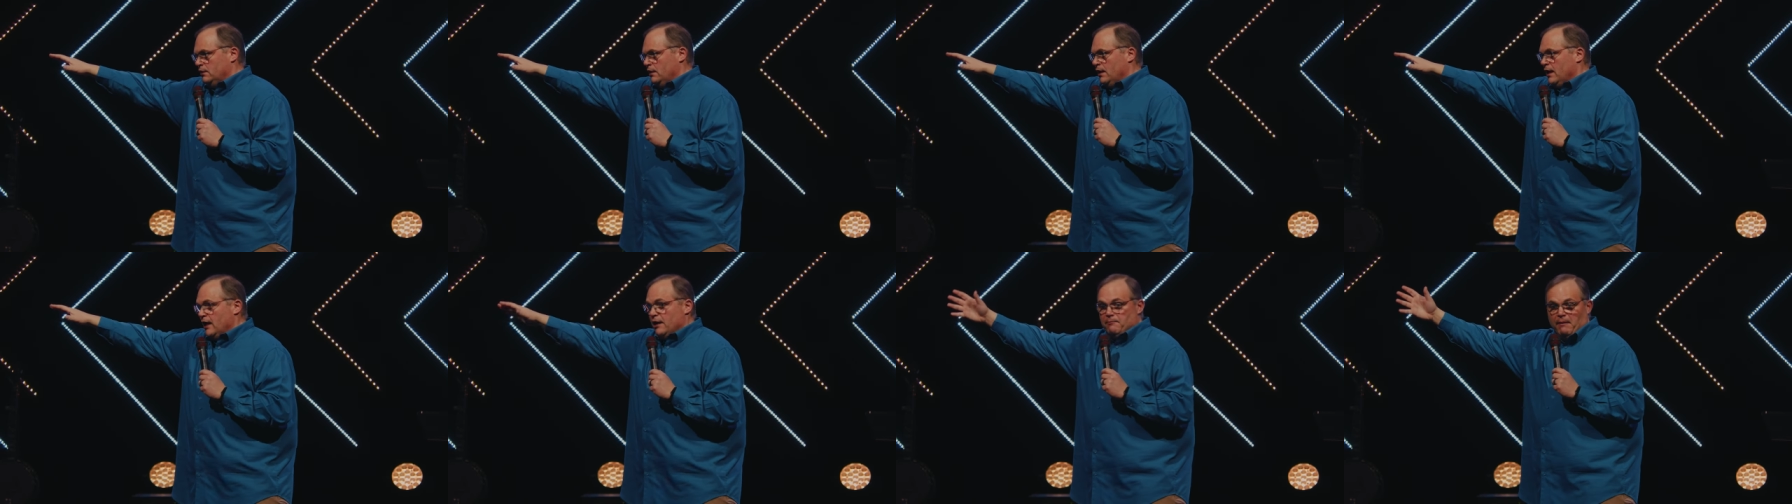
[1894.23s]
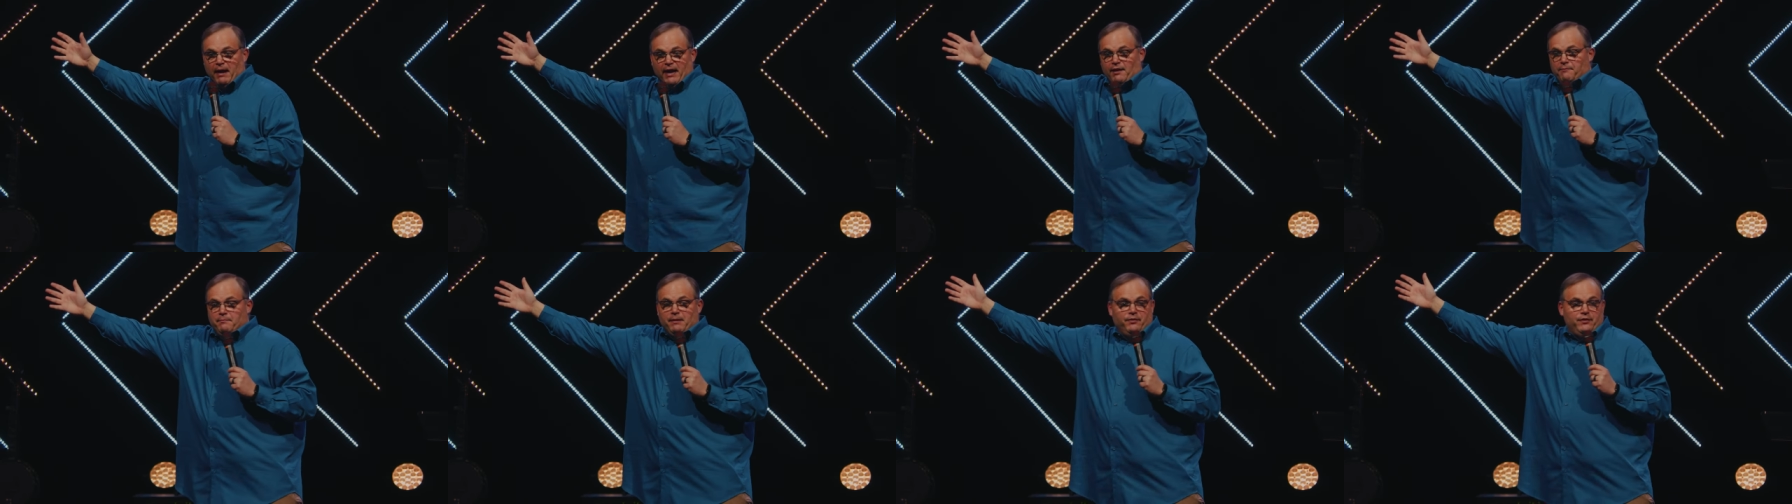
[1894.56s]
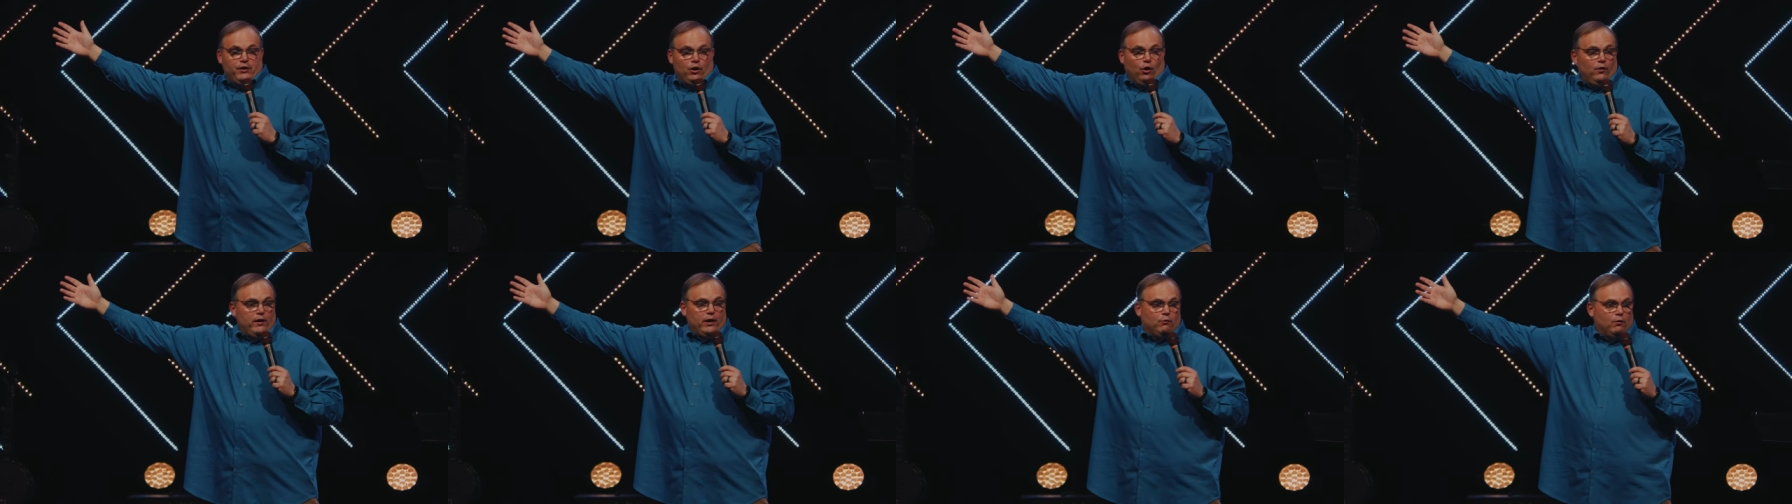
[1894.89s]
He might have been the
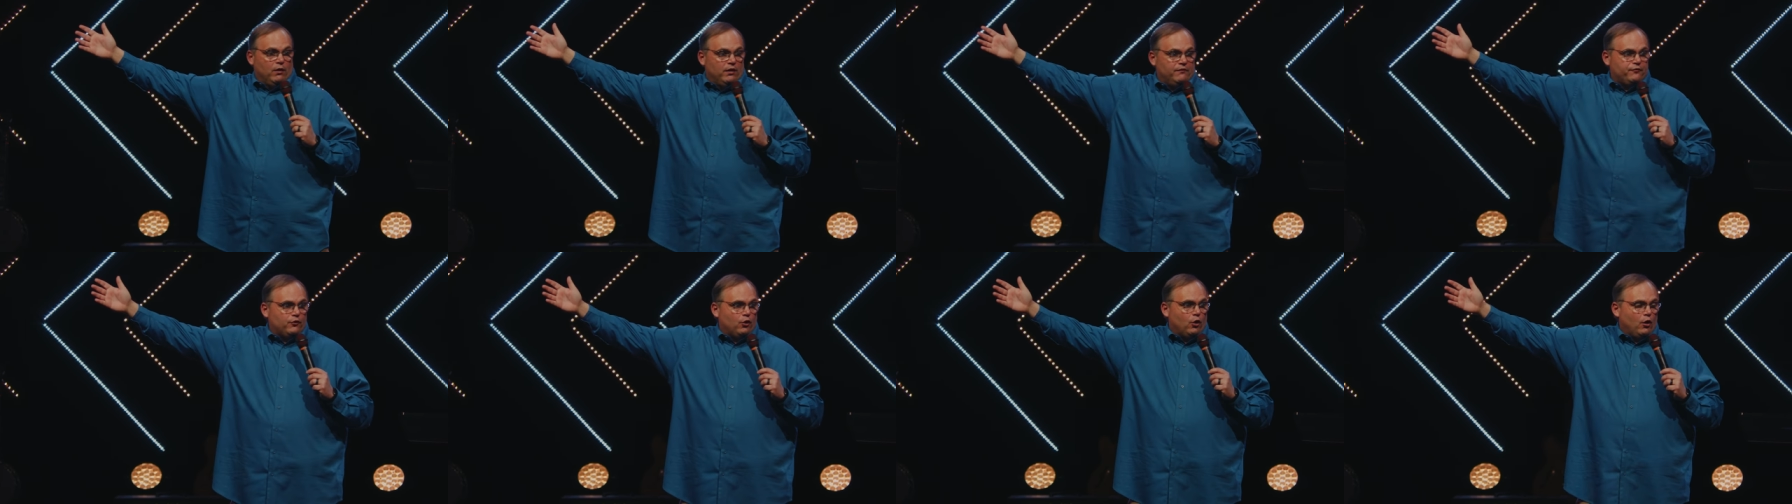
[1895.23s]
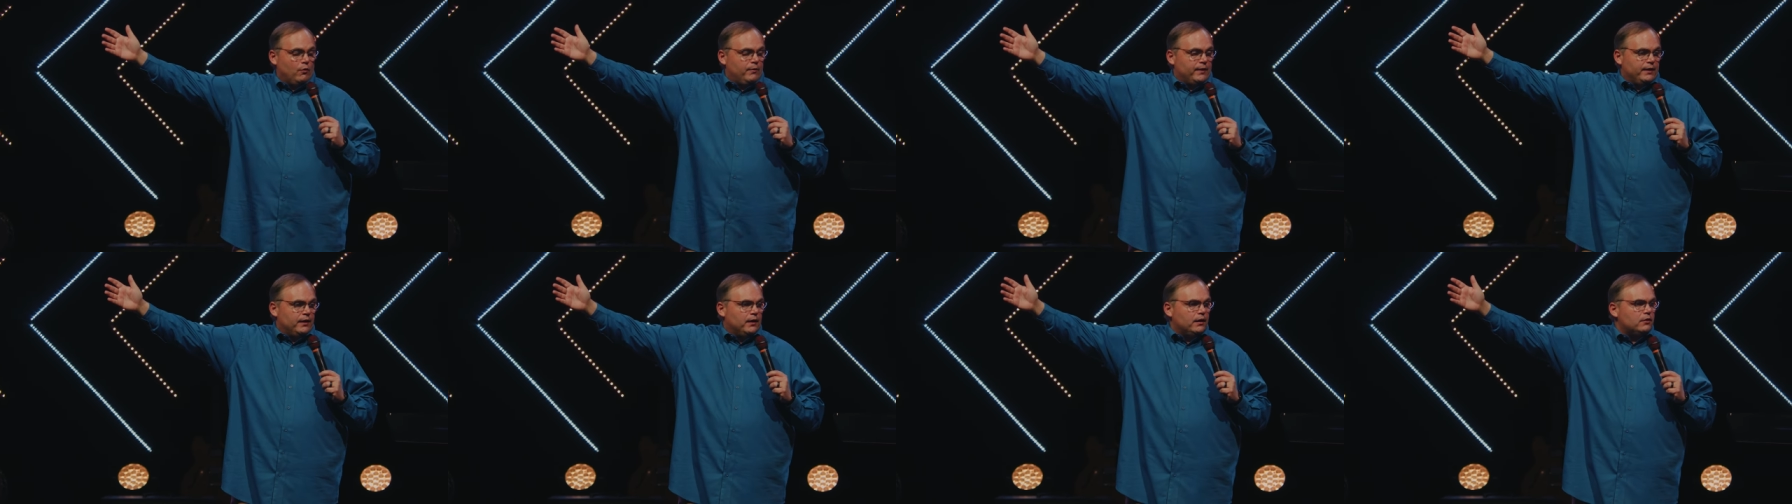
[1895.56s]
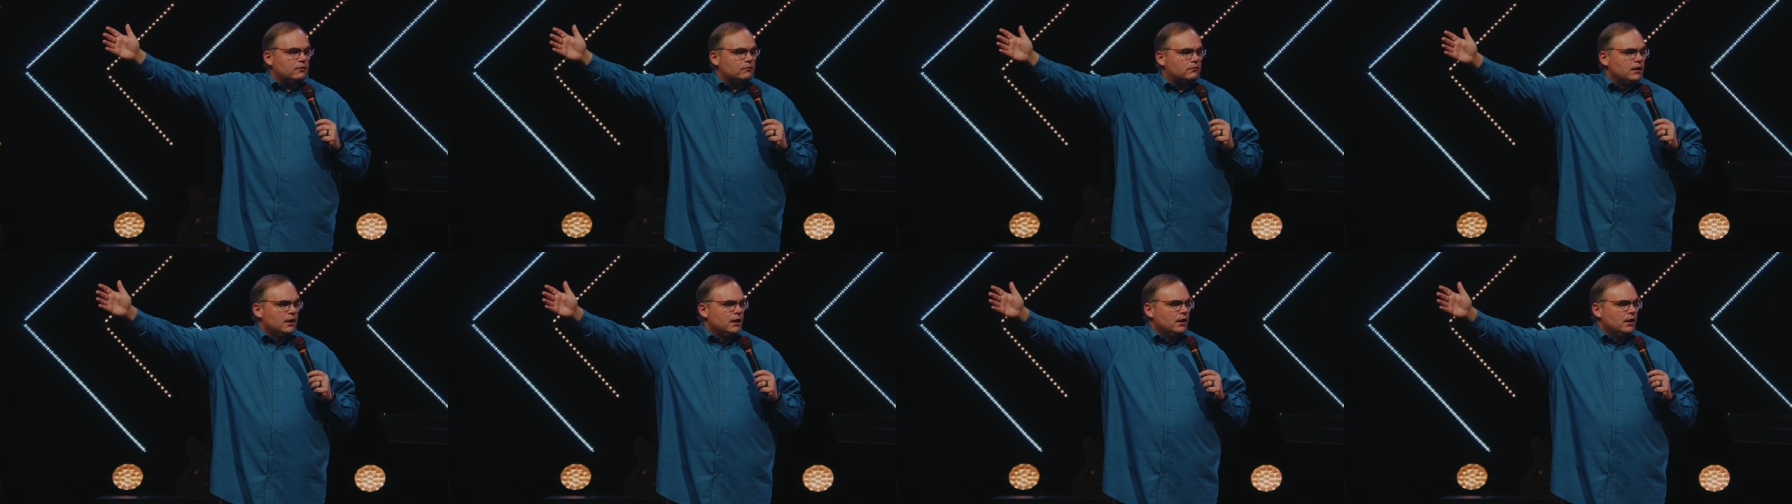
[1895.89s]
only one for all we know.